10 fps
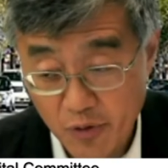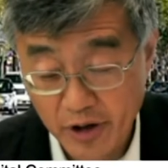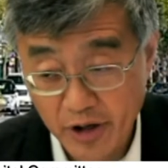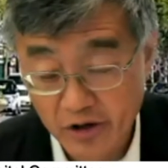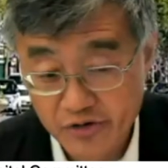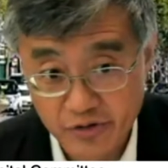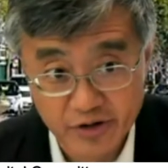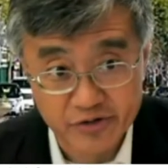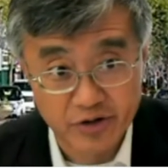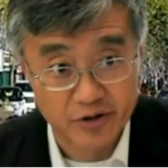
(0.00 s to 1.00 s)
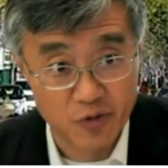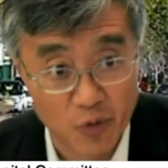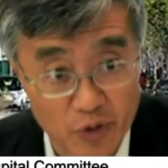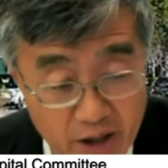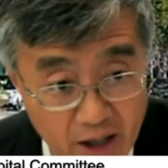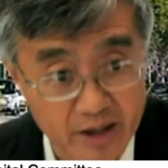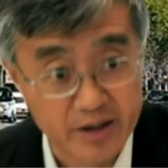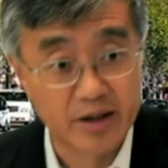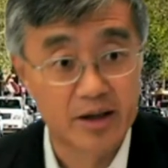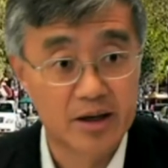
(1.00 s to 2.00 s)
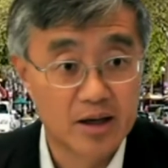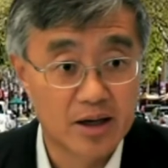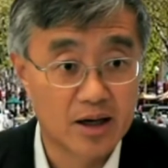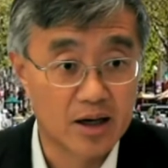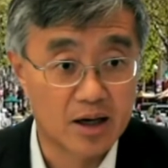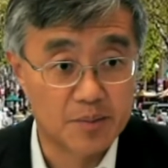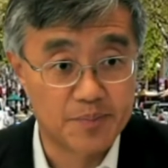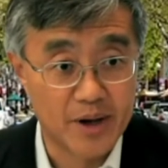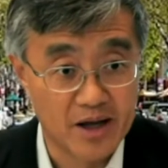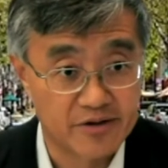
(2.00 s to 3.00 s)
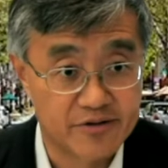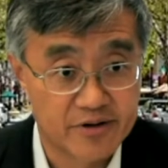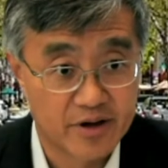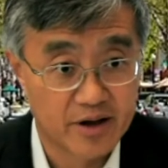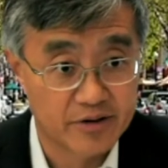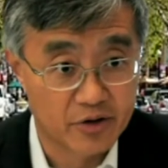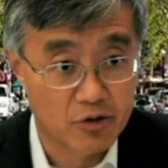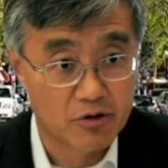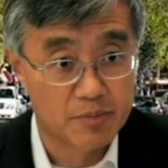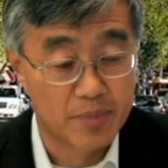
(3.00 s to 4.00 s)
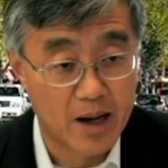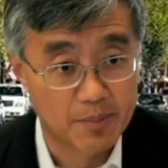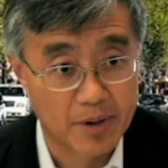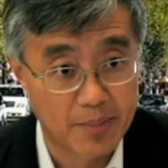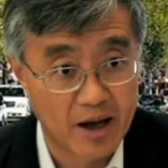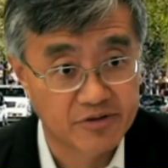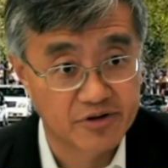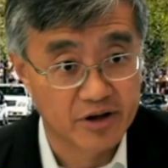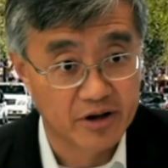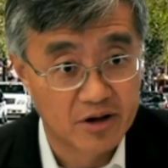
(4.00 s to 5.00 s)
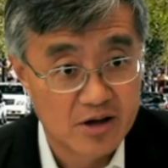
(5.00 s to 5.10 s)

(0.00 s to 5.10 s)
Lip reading: each, so there's only 48 beds at the current BAP capacity.